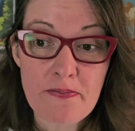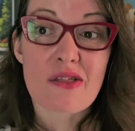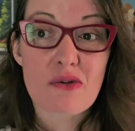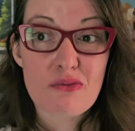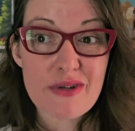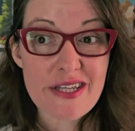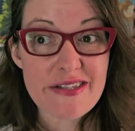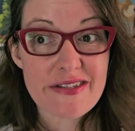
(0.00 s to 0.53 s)
The
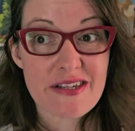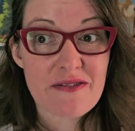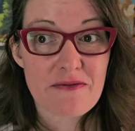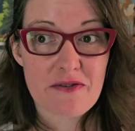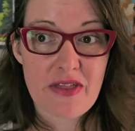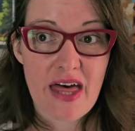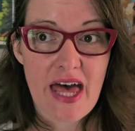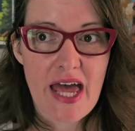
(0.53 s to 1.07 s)
reason for
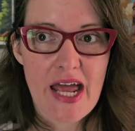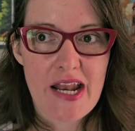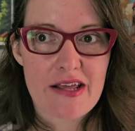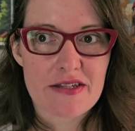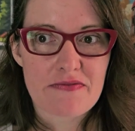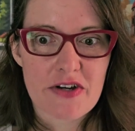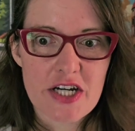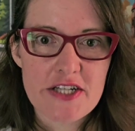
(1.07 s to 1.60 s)
that is
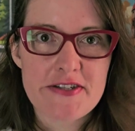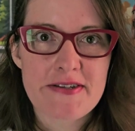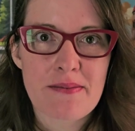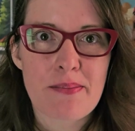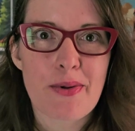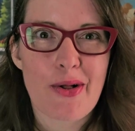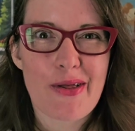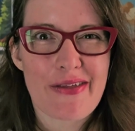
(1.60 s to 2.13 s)
very
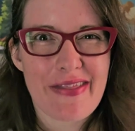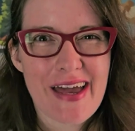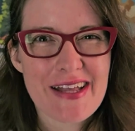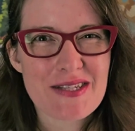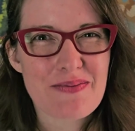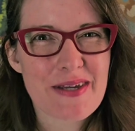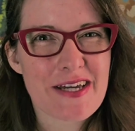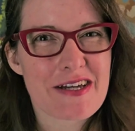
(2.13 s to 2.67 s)
simple, and that's
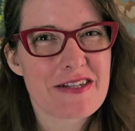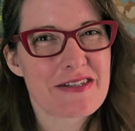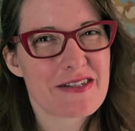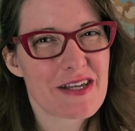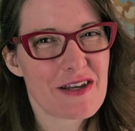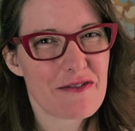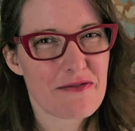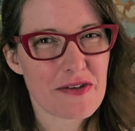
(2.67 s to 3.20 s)
because
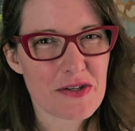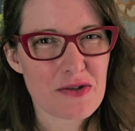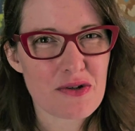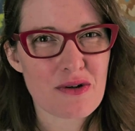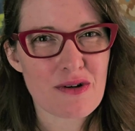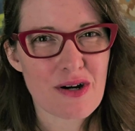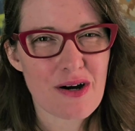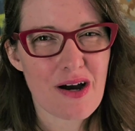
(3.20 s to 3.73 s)
if
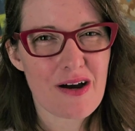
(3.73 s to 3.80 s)
you